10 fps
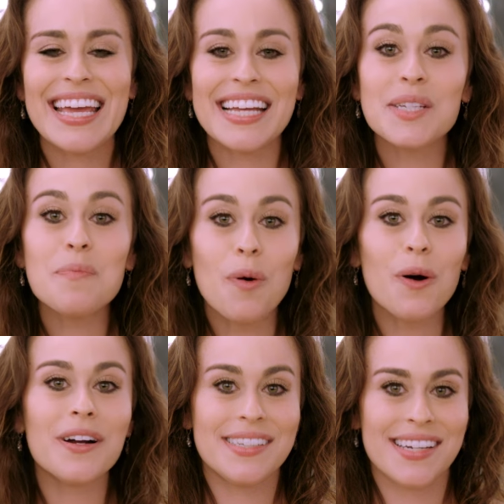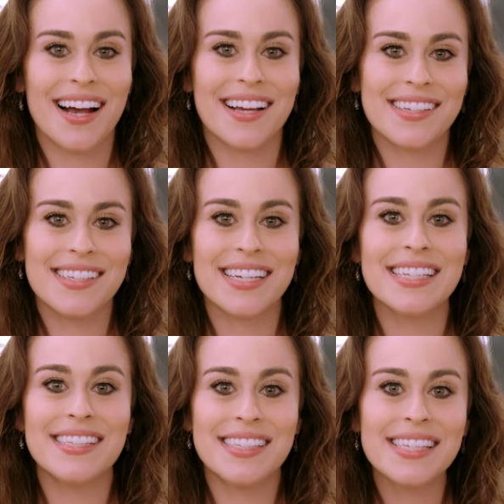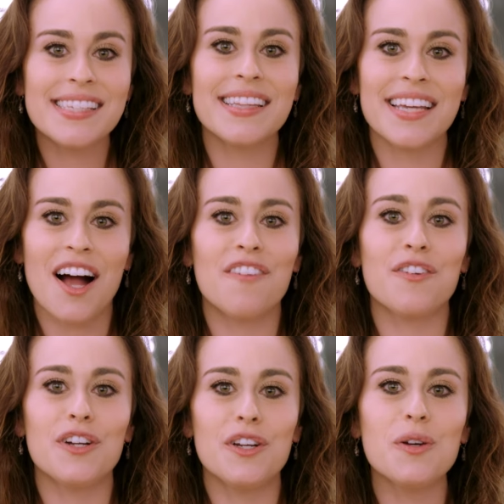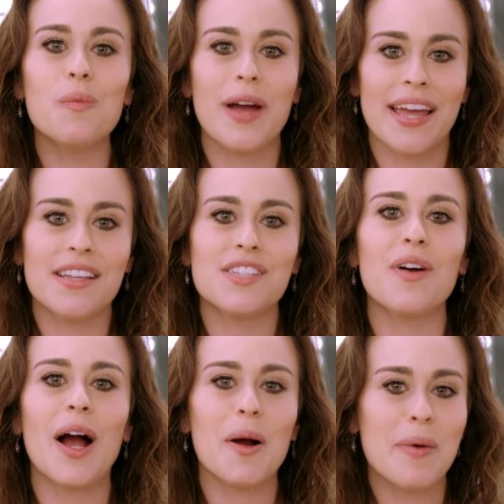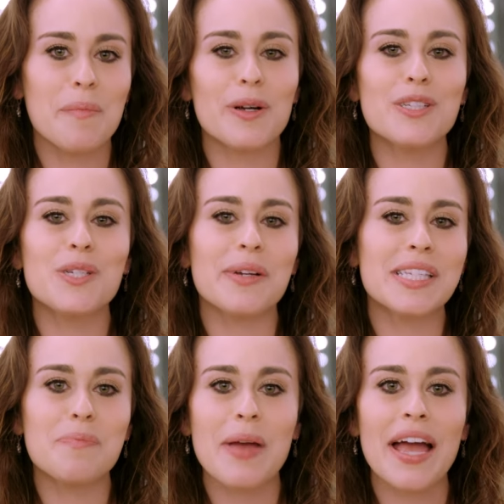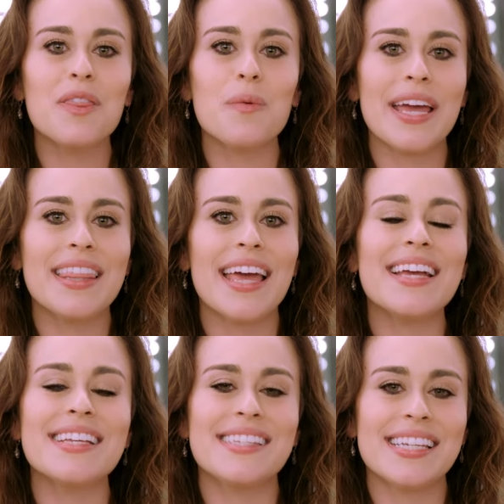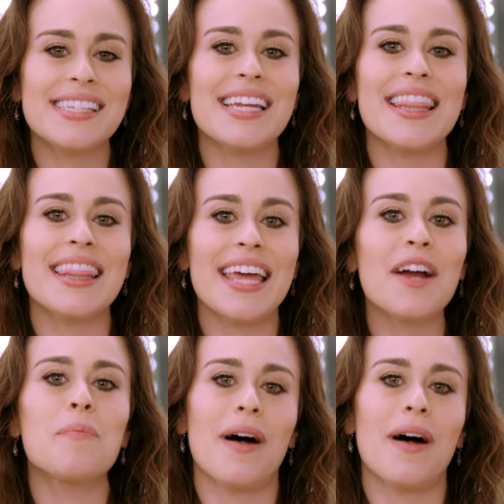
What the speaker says: It's important to us to consistently offer new ways for our members to expand the way they exist in their